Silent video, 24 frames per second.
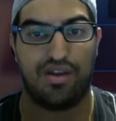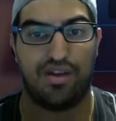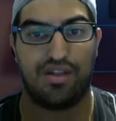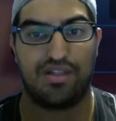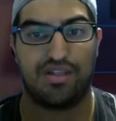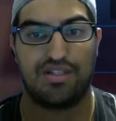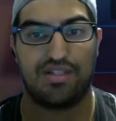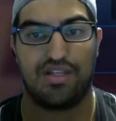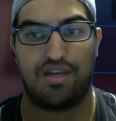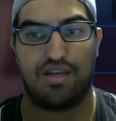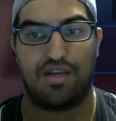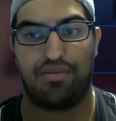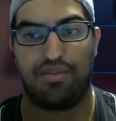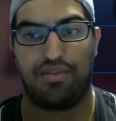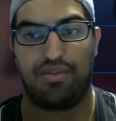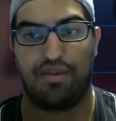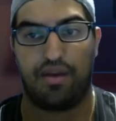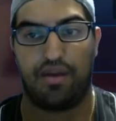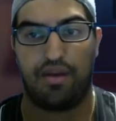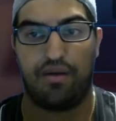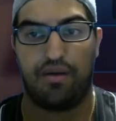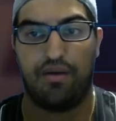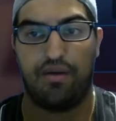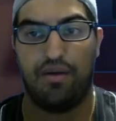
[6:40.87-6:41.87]
the same thing.
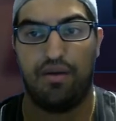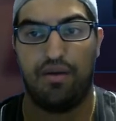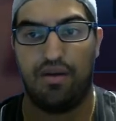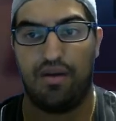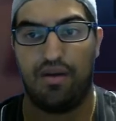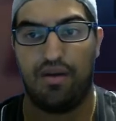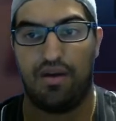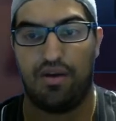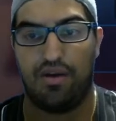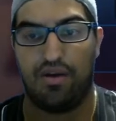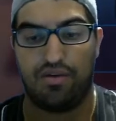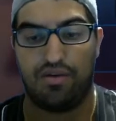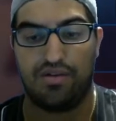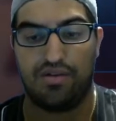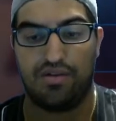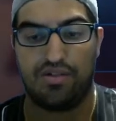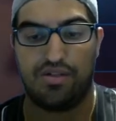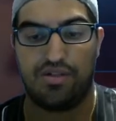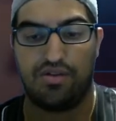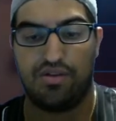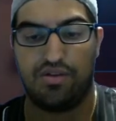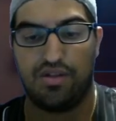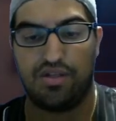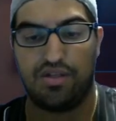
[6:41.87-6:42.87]
I'll
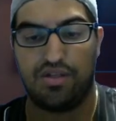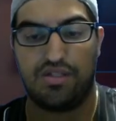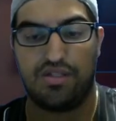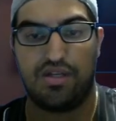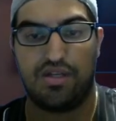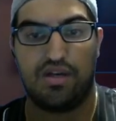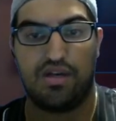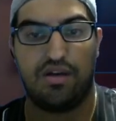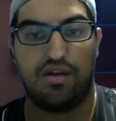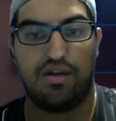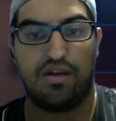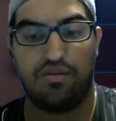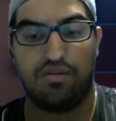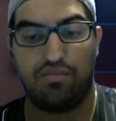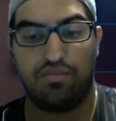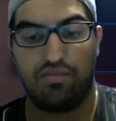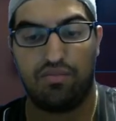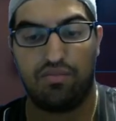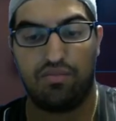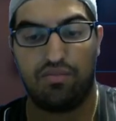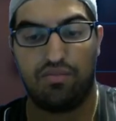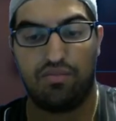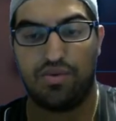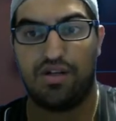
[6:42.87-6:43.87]
continue this
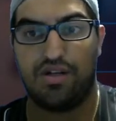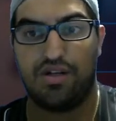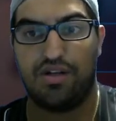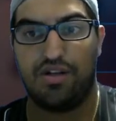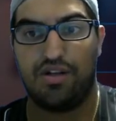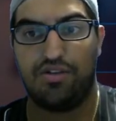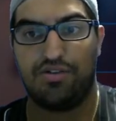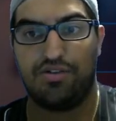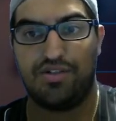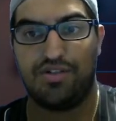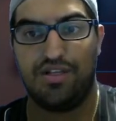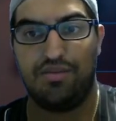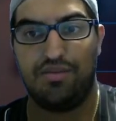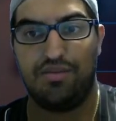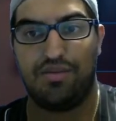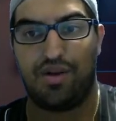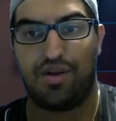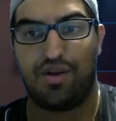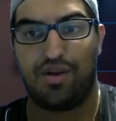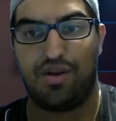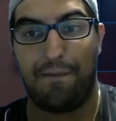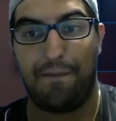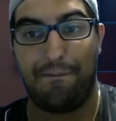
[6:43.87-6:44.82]
once we get another team in here.